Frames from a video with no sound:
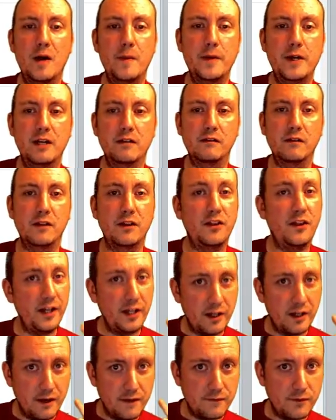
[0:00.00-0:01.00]
here and think
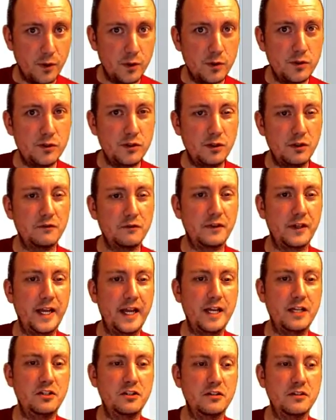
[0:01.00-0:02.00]
of those
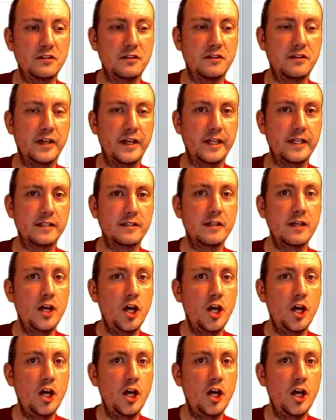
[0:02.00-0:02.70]
certifications and things